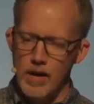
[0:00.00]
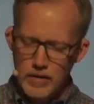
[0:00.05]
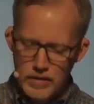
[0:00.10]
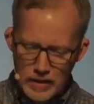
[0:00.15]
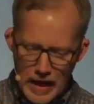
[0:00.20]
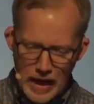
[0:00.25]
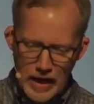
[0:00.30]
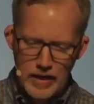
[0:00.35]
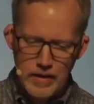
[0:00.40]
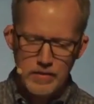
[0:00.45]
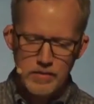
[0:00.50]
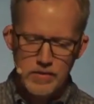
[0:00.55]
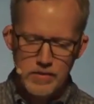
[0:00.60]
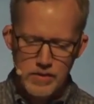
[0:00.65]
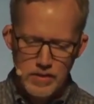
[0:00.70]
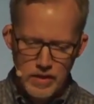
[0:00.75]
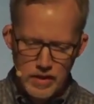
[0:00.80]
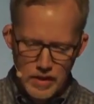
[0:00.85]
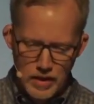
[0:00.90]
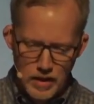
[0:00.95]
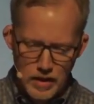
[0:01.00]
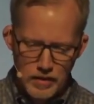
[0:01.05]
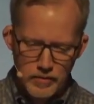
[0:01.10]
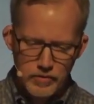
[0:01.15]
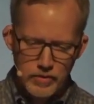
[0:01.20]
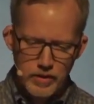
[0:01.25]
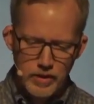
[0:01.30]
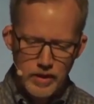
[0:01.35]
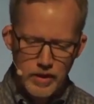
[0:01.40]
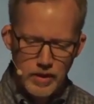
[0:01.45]
our lives
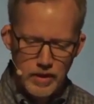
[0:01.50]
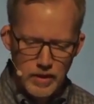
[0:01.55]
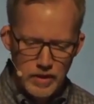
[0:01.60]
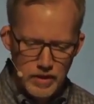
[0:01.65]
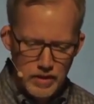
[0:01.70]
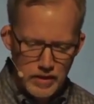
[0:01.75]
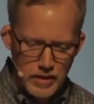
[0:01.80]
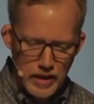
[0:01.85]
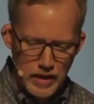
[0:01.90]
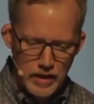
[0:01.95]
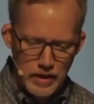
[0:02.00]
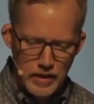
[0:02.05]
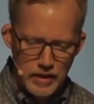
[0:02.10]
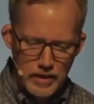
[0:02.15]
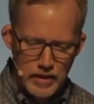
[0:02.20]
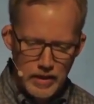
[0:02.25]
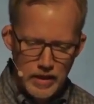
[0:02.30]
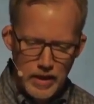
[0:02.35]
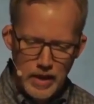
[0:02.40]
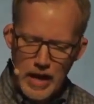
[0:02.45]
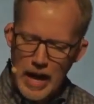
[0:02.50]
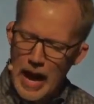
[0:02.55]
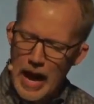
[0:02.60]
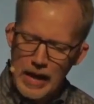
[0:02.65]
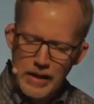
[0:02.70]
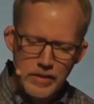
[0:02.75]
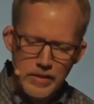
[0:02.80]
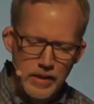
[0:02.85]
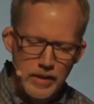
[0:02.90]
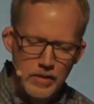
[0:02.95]
every day.
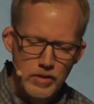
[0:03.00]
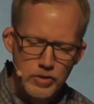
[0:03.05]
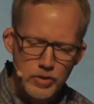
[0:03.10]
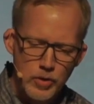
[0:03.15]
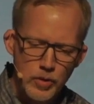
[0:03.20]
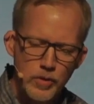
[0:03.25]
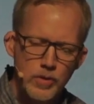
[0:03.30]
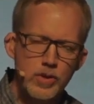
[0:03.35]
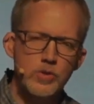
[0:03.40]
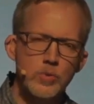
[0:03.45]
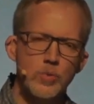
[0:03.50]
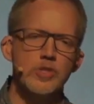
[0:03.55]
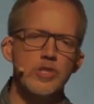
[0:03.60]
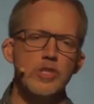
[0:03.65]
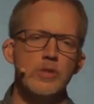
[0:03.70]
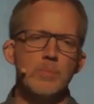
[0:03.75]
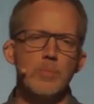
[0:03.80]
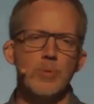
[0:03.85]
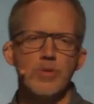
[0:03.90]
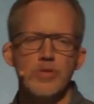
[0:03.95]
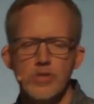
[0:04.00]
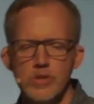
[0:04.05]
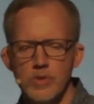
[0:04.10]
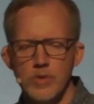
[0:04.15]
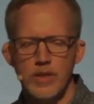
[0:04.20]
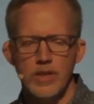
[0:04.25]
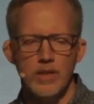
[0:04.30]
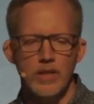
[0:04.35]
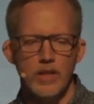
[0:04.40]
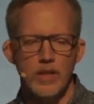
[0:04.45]
I think the truth is we're just
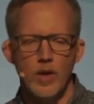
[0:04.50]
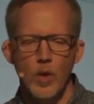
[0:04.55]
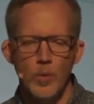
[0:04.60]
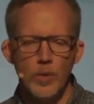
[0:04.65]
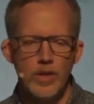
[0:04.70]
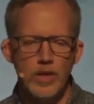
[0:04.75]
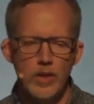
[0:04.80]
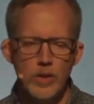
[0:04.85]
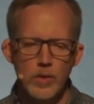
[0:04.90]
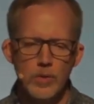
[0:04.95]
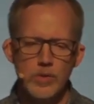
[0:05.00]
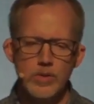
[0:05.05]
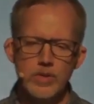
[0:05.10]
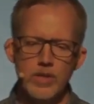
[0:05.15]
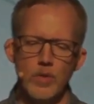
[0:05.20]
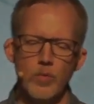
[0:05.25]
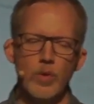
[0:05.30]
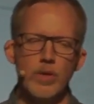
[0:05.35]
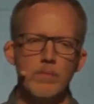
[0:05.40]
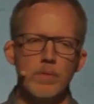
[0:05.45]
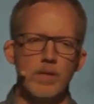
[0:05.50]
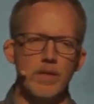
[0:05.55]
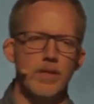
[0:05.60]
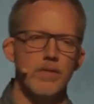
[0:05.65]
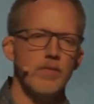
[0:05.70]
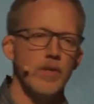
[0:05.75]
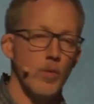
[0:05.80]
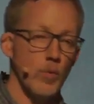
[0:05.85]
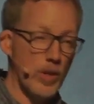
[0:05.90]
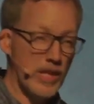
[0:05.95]
pursuing the golden goose that we
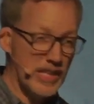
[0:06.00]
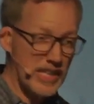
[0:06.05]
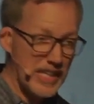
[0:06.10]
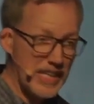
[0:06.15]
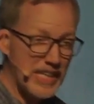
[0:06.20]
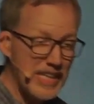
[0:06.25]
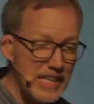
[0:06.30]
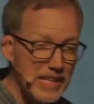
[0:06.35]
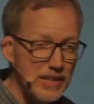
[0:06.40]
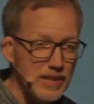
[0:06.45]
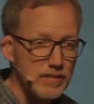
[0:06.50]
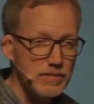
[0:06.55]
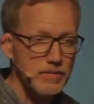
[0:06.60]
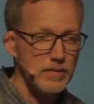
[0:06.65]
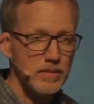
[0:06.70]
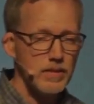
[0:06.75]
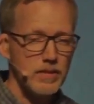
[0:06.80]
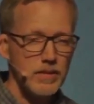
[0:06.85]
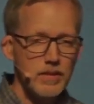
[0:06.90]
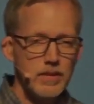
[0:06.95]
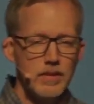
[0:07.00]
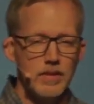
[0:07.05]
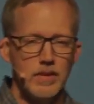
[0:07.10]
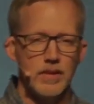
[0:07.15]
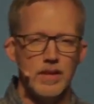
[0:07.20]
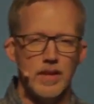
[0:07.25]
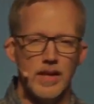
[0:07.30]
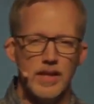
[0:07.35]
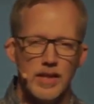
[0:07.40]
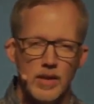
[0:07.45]
believe that we need
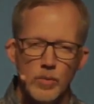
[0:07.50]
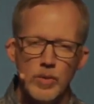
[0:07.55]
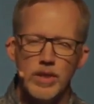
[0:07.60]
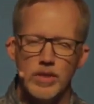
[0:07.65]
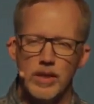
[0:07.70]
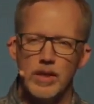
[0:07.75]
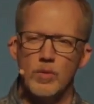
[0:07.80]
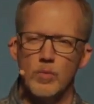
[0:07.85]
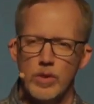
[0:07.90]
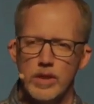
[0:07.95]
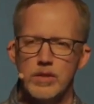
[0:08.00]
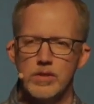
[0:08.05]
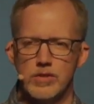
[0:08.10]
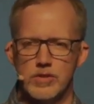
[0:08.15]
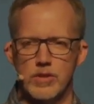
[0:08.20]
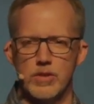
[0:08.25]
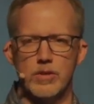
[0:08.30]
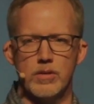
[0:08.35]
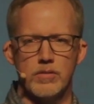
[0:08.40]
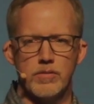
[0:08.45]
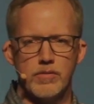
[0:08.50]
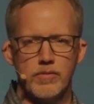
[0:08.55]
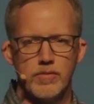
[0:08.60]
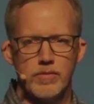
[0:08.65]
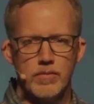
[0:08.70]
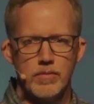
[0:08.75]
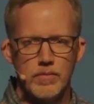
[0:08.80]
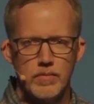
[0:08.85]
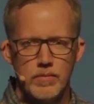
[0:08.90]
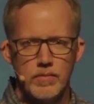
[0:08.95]
and that we think we
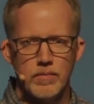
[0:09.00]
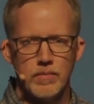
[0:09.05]
deserve.